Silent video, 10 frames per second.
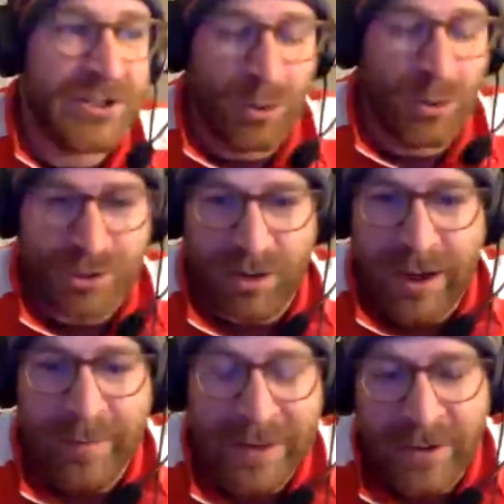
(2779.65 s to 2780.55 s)
George
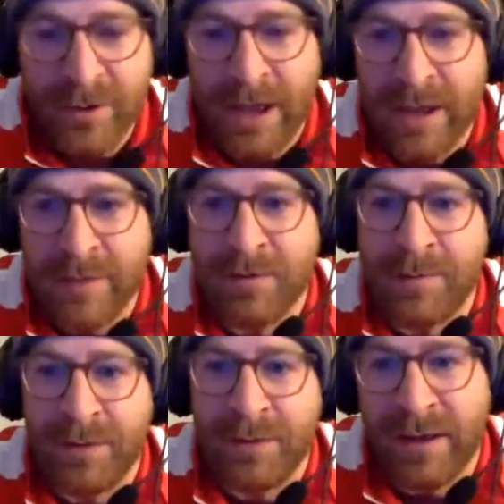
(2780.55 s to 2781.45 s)
Graham and Unai Emery
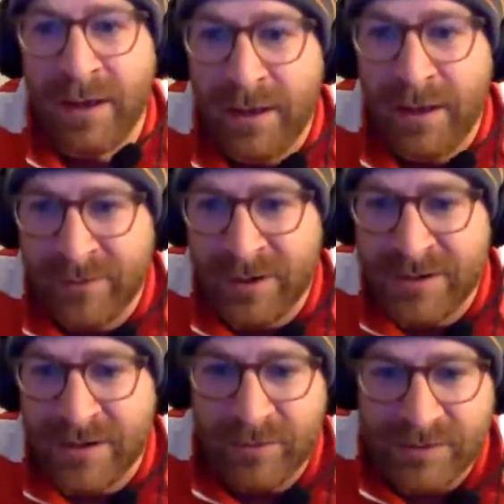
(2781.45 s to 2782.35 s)
play a very
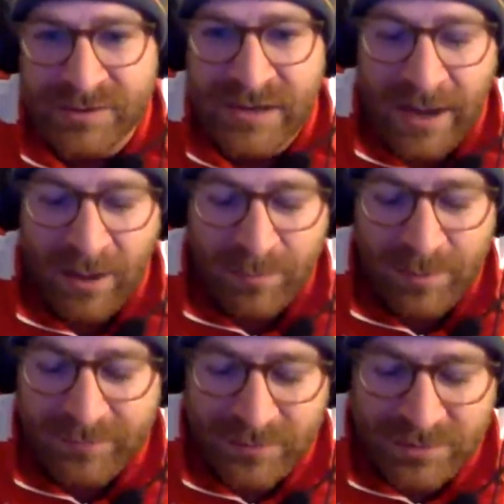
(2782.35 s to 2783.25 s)
different style,
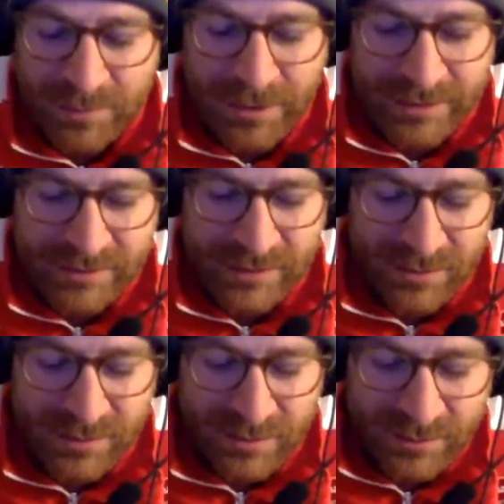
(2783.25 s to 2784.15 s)
but for some of let's
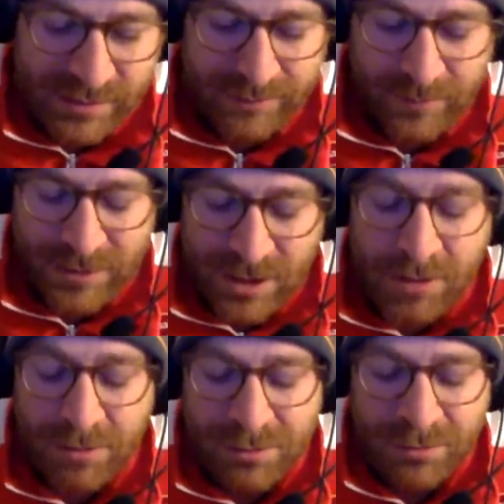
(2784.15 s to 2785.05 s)
say for the
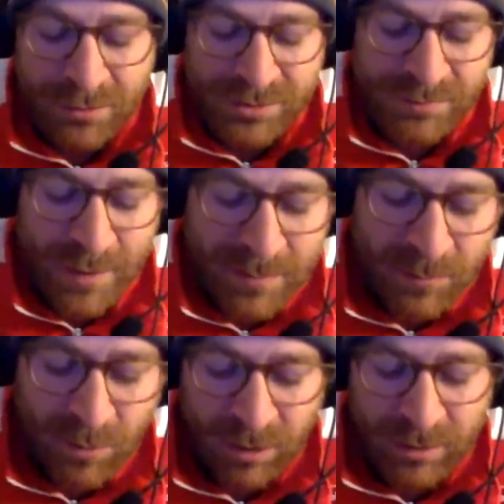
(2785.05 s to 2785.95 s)
younger Gooners who maybe
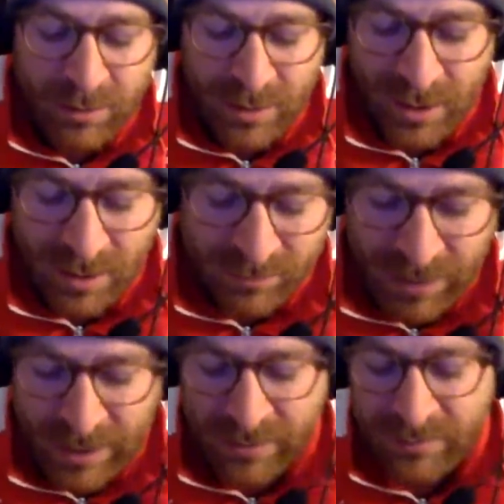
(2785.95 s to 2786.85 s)
weren't
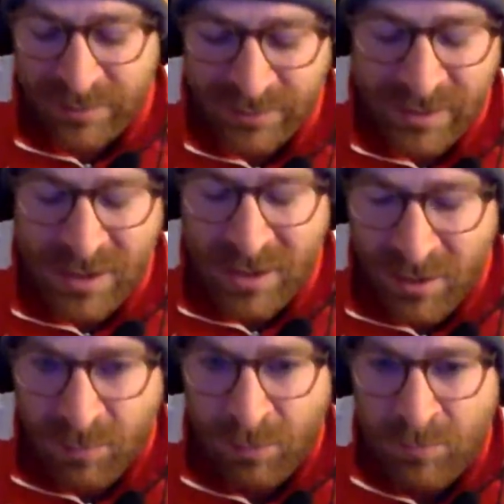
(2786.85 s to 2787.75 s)
around and
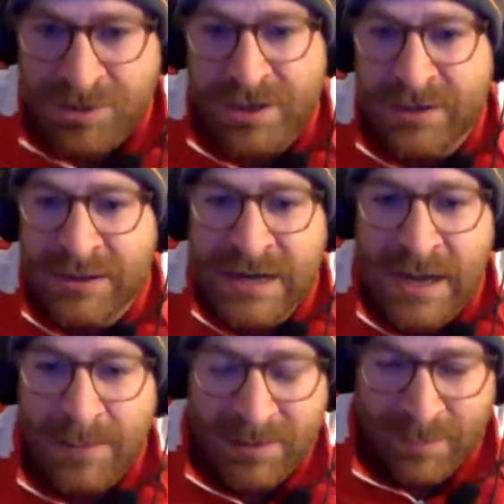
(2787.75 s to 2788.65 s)
weren't watching at the
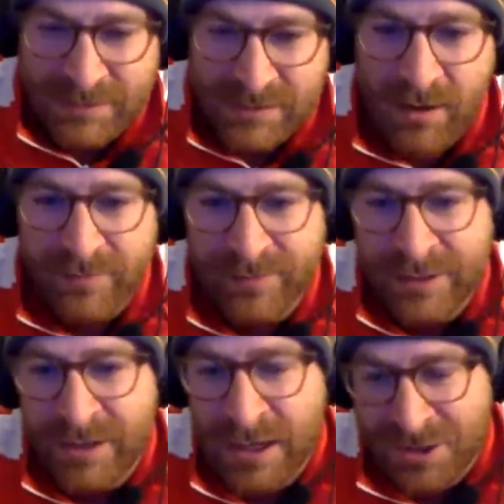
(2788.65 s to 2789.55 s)
time, like myself
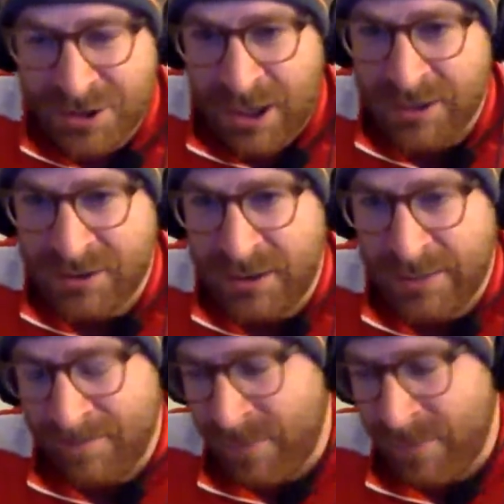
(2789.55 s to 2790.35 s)
and Josh, like